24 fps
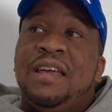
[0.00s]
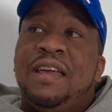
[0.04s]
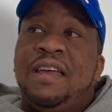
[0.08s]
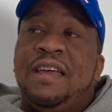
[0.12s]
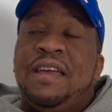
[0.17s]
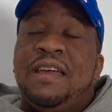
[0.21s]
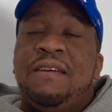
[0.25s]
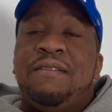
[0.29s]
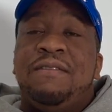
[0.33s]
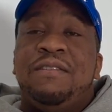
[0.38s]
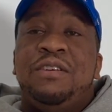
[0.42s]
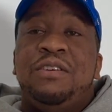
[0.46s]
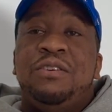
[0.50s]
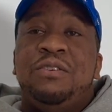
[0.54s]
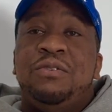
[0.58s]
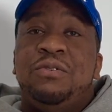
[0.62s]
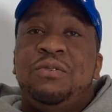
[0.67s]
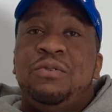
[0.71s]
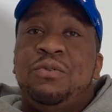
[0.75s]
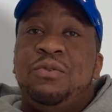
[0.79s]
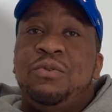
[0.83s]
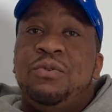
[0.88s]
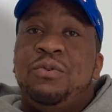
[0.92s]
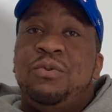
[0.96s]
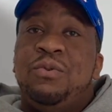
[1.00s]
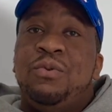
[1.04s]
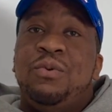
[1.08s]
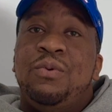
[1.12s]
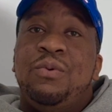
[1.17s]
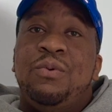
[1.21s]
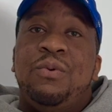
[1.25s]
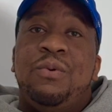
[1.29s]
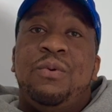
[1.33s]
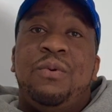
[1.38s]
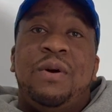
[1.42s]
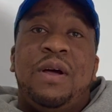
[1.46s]
If
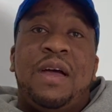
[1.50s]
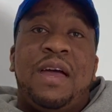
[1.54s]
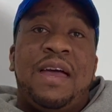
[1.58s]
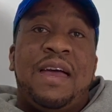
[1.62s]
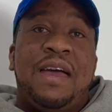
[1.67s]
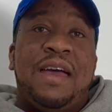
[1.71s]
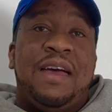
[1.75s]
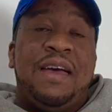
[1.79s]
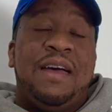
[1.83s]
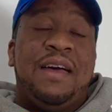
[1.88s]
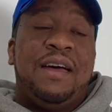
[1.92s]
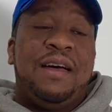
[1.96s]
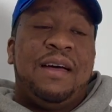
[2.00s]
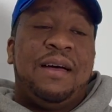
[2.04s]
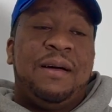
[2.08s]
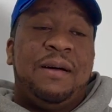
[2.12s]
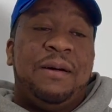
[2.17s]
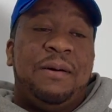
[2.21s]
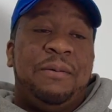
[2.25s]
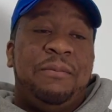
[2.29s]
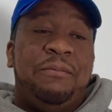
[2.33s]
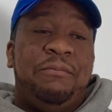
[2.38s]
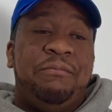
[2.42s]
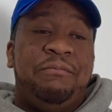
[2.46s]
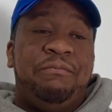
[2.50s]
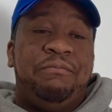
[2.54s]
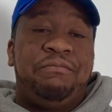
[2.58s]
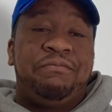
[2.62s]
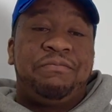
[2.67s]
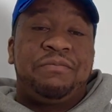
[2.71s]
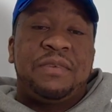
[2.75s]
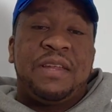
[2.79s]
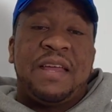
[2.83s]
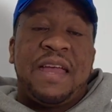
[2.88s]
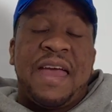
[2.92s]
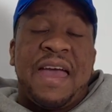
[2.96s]
you
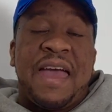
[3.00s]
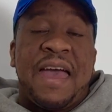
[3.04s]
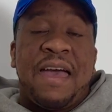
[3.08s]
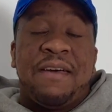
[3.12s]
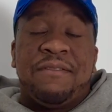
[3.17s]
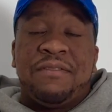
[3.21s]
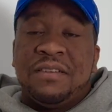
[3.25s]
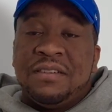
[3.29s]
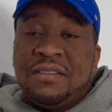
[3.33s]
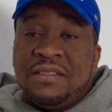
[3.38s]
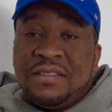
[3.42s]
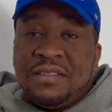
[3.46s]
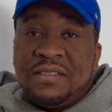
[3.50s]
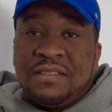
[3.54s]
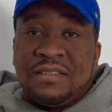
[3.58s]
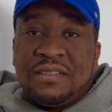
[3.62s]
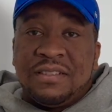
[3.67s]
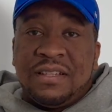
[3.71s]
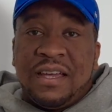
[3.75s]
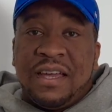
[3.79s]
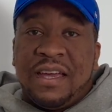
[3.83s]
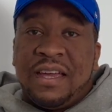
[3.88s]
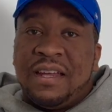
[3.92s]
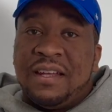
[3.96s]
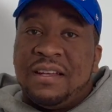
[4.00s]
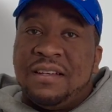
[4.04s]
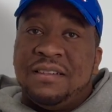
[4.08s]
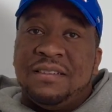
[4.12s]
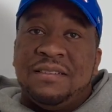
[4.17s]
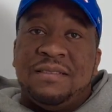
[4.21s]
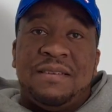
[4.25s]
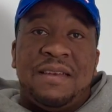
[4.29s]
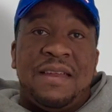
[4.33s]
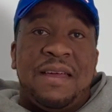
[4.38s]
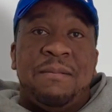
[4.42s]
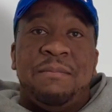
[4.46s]
haven't, and
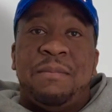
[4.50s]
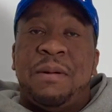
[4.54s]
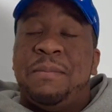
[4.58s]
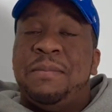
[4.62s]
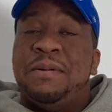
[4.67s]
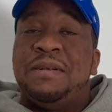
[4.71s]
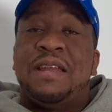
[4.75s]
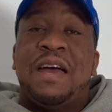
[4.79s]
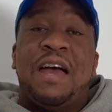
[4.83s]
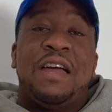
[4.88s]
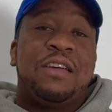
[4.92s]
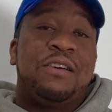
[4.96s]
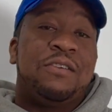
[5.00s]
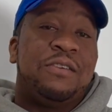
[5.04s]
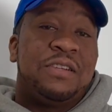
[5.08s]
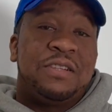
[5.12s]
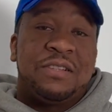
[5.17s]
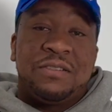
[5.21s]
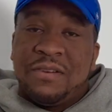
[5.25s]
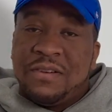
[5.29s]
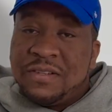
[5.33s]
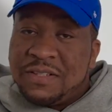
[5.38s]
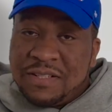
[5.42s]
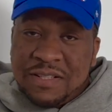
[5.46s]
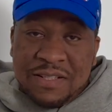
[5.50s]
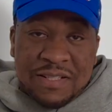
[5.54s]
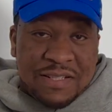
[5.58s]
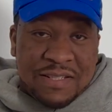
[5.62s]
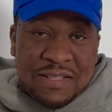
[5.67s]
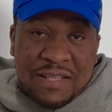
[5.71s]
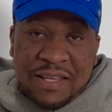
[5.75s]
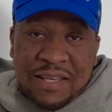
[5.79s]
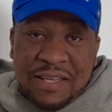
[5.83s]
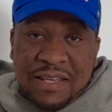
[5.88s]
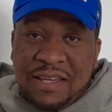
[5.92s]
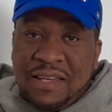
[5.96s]
maybe now you're interested in
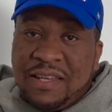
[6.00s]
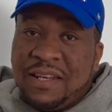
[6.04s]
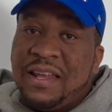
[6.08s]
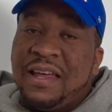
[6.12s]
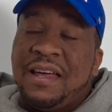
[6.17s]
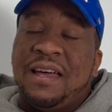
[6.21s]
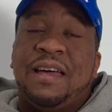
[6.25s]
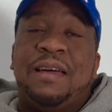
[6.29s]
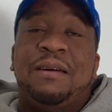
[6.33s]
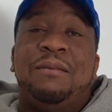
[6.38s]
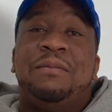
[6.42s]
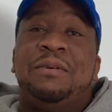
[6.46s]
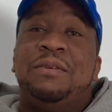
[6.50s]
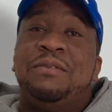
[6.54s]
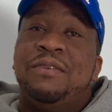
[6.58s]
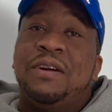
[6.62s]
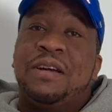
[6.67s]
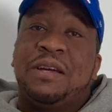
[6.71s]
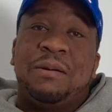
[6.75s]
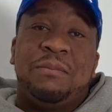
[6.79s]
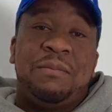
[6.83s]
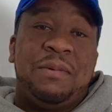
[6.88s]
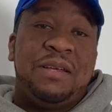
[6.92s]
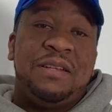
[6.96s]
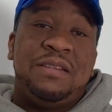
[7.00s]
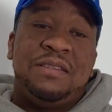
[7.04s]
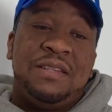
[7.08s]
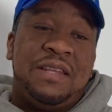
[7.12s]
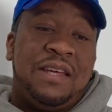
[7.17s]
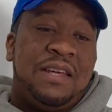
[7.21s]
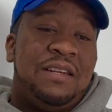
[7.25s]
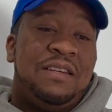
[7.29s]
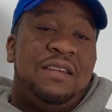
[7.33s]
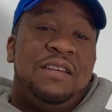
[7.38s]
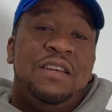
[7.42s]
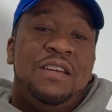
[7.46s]
seeing it, I would recommend
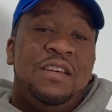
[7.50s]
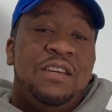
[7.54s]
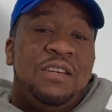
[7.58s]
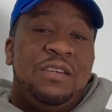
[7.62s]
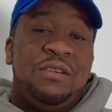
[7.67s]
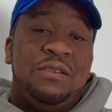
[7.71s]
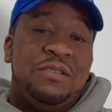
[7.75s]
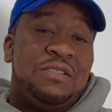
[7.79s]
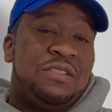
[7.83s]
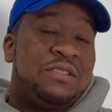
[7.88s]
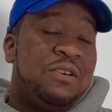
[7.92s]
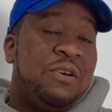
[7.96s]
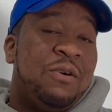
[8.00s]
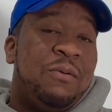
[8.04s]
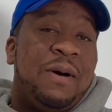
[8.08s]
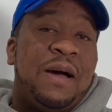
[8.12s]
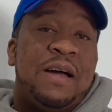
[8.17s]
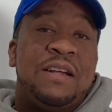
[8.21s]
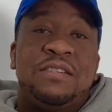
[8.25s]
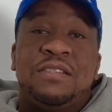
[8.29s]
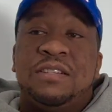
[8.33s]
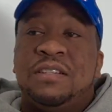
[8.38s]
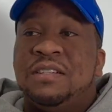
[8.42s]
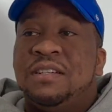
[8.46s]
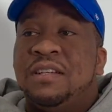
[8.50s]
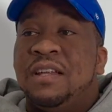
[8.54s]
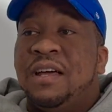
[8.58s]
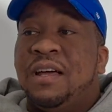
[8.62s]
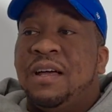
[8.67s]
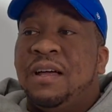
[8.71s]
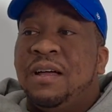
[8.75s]
that you just go watch it.